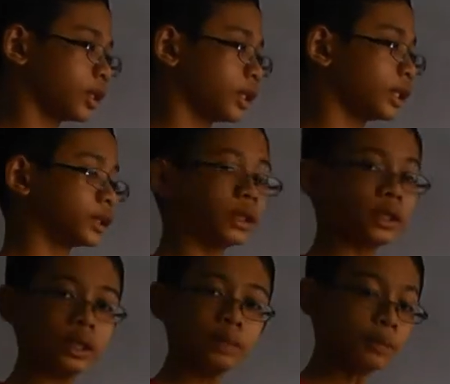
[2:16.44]
it's an
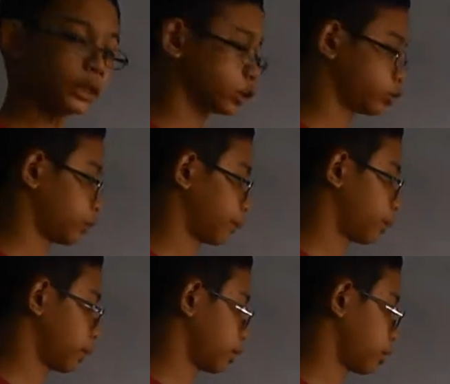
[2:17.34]
image of
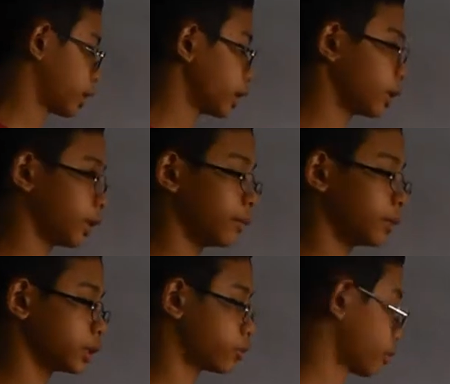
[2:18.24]
something, okay? An
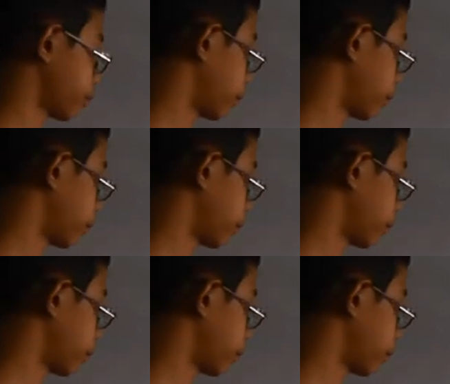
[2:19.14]
image from